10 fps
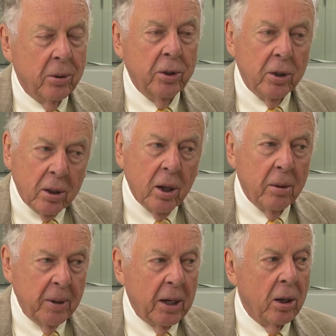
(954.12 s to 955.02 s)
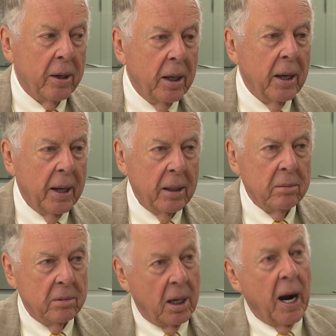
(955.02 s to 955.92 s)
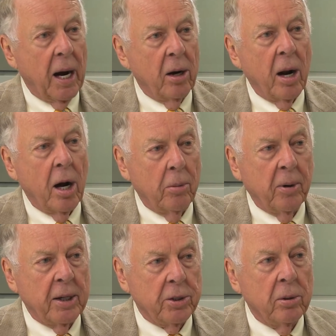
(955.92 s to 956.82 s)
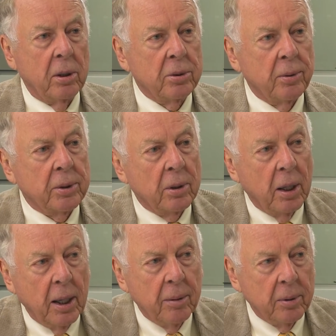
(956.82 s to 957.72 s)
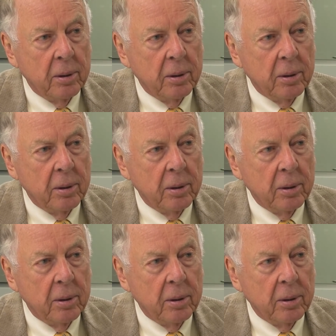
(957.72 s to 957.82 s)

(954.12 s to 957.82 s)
you're going to be looking at higher and higher priced oil is what's going to happen.